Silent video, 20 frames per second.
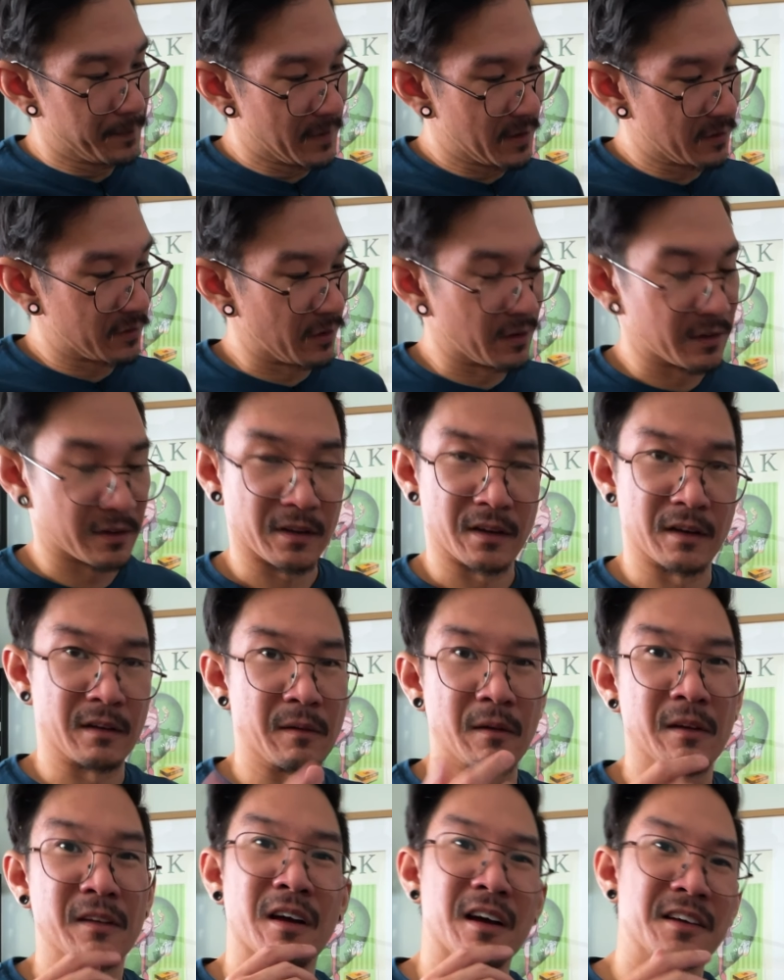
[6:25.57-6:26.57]
So it's a
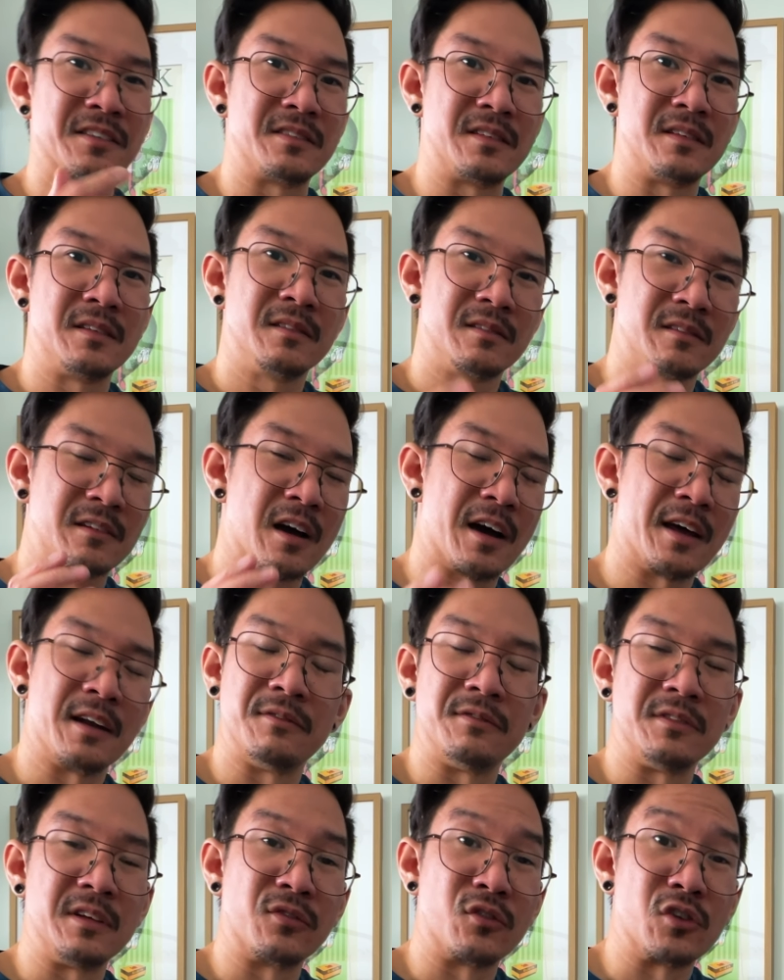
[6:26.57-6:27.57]
nice kind of
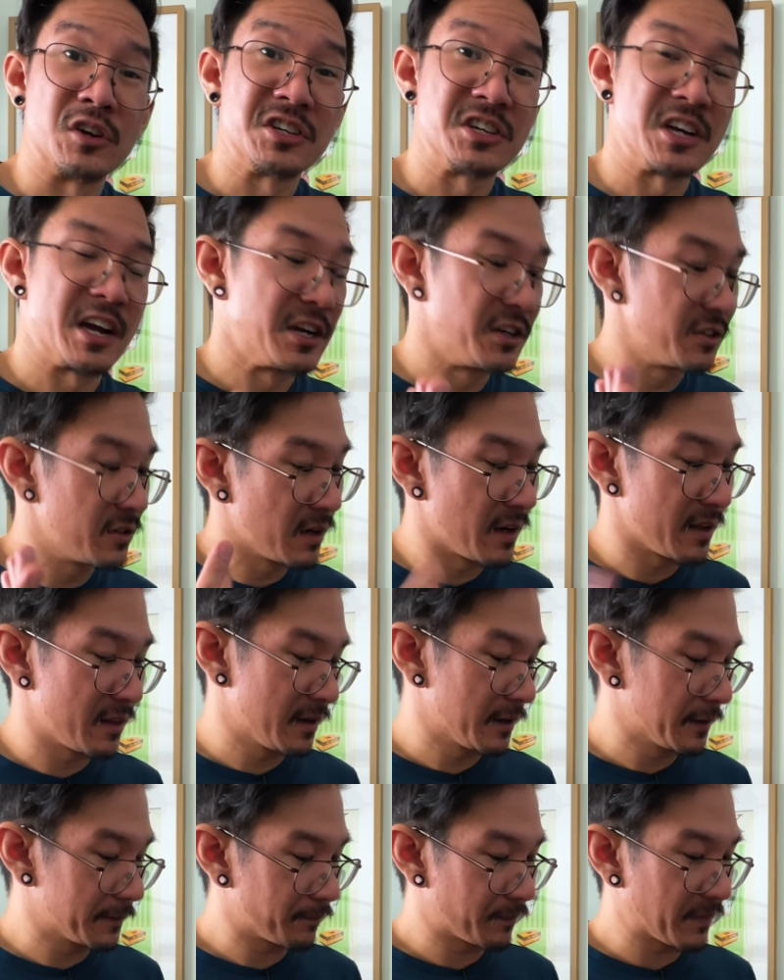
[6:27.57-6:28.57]
differentiation, I
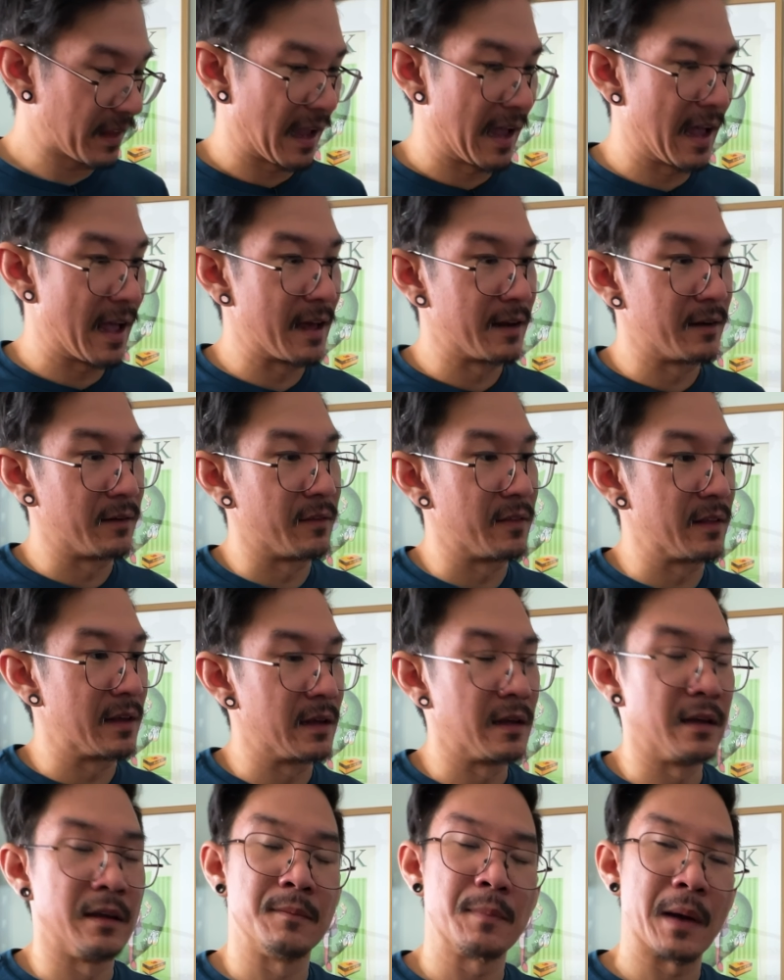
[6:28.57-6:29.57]
think. And
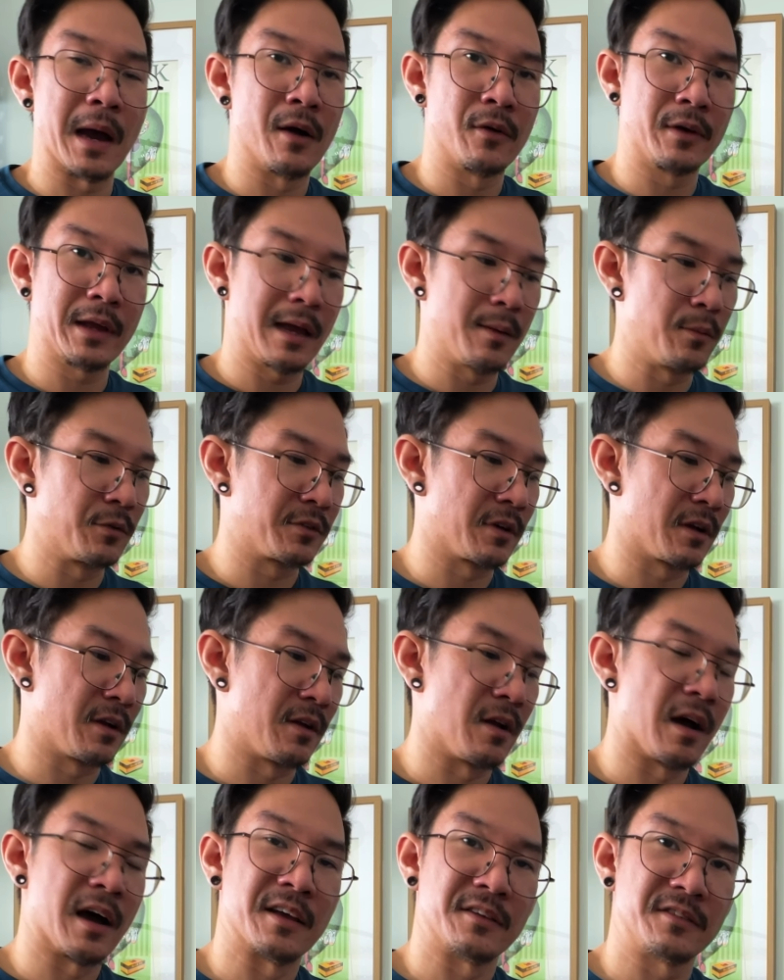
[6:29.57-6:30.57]
the power cable's got a
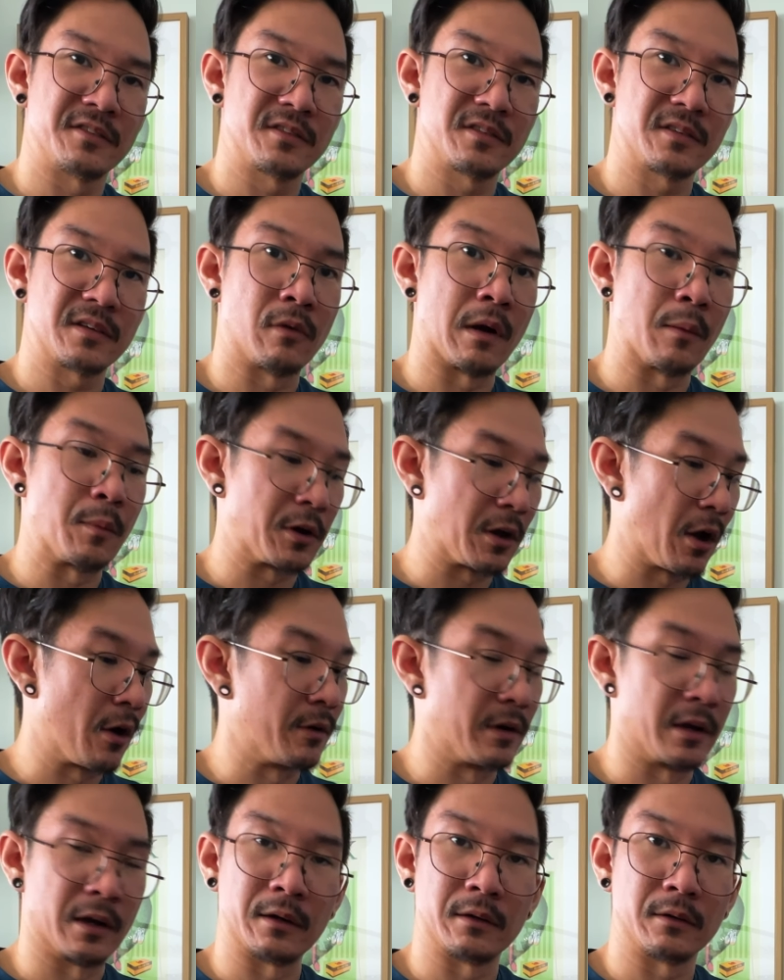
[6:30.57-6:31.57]
nice rubber
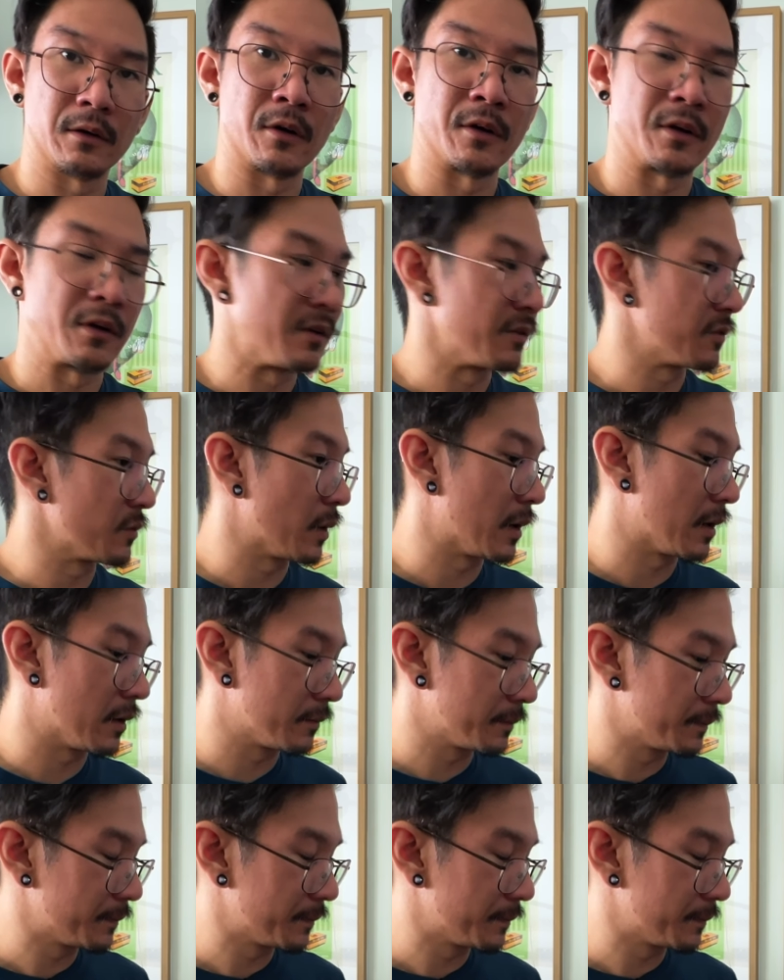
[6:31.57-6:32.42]
coating on it as well.